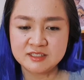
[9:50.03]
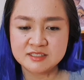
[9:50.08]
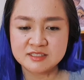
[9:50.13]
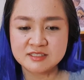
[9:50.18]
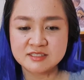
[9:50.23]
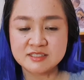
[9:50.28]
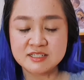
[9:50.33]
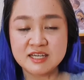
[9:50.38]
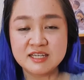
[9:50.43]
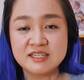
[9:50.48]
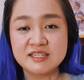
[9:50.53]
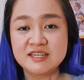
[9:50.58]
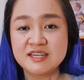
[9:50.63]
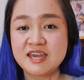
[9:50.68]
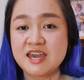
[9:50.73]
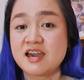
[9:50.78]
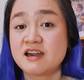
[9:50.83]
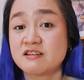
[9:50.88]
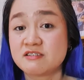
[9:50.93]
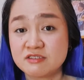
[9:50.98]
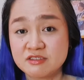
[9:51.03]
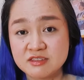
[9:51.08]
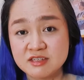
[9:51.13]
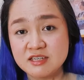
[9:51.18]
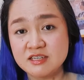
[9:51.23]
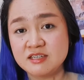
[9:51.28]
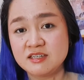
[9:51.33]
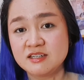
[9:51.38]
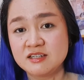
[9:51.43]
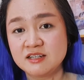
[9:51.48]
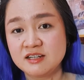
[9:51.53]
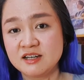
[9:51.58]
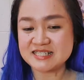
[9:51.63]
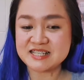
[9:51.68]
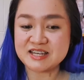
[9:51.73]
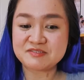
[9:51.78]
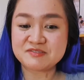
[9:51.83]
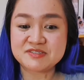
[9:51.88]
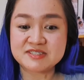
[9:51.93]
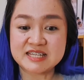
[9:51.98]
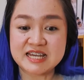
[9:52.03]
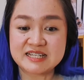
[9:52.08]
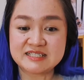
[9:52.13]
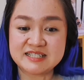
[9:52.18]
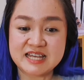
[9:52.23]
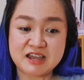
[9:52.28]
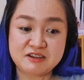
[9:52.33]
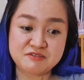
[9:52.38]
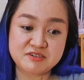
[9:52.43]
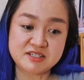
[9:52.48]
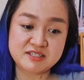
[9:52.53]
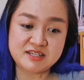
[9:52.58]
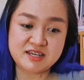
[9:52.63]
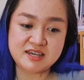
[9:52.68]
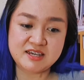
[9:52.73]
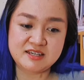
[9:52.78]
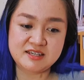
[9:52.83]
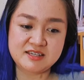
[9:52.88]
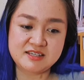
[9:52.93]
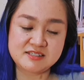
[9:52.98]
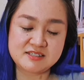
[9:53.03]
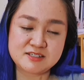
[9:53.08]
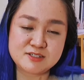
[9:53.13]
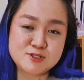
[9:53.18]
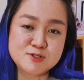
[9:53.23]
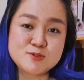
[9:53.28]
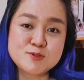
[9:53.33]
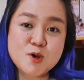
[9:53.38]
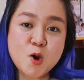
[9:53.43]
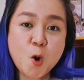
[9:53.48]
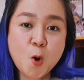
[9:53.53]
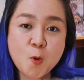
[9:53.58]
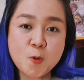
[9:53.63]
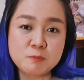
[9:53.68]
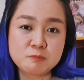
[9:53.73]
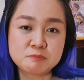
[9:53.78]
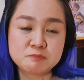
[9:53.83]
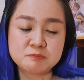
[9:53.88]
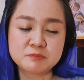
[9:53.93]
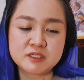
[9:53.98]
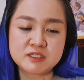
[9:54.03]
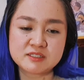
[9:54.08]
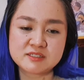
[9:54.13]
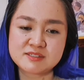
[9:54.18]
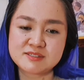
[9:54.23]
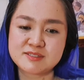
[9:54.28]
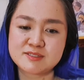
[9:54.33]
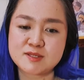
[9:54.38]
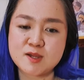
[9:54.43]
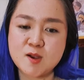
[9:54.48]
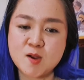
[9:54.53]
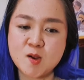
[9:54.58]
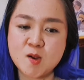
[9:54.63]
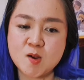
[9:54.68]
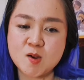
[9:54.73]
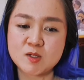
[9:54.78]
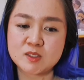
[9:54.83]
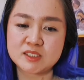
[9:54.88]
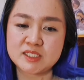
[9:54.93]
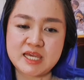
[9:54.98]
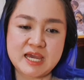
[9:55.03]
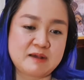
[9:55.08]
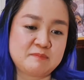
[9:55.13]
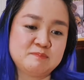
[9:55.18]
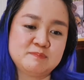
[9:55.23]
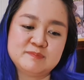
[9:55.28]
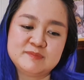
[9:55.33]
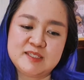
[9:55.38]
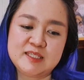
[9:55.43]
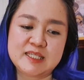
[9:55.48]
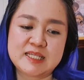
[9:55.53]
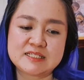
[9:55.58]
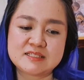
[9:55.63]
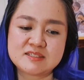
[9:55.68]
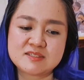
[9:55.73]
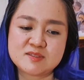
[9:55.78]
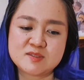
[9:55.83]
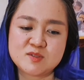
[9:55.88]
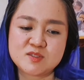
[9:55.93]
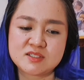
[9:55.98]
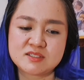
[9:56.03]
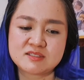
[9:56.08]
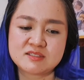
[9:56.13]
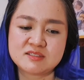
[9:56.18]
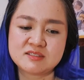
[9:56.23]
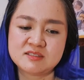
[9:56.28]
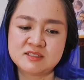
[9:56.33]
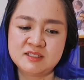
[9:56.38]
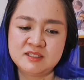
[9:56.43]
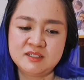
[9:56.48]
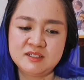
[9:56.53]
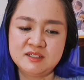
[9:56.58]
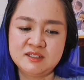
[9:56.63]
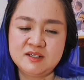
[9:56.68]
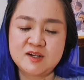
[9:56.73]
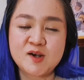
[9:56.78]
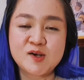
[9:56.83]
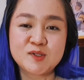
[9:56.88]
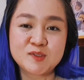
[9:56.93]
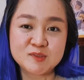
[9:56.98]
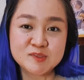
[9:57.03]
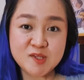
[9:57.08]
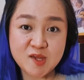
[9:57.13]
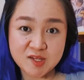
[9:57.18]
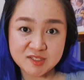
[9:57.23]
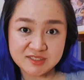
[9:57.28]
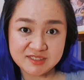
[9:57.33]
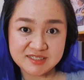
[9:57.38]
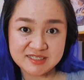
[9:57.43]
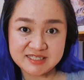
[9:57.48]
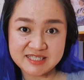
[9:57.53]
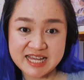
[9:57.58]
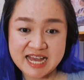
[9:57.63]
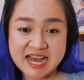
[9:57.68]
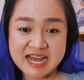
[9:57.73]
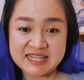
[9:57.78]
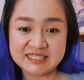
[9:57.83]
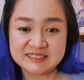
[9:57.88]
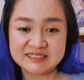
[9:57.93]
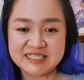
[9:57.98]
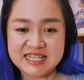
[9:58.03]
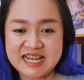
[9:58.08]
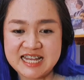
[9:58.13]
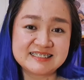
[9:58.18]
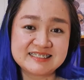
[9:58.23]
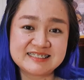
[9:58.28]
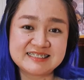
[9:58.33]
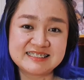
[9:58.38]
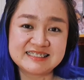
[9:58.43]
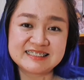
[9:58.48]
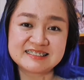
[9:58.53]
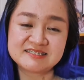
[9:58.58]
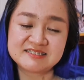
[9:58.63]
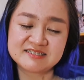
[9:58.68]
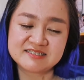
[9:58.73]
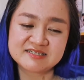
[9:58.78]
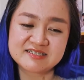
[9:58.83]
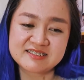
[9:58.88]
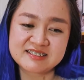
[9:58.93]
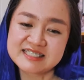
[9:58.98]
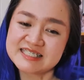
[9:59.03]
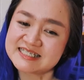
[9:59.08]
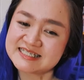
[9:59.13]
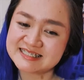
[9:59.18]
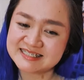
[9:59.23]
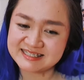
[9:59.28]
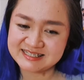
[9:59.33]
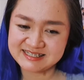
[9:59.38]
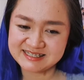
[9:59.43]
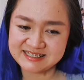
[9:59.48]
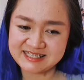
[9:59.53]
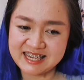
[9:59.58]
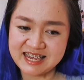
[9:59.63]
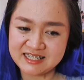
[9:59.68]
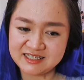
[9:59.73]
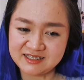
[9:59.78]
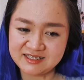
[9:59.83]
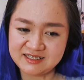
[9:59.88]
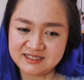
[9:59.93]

staying healthy. As I've said, every day is a new hope. So, yeah, let's just hold on to that until things get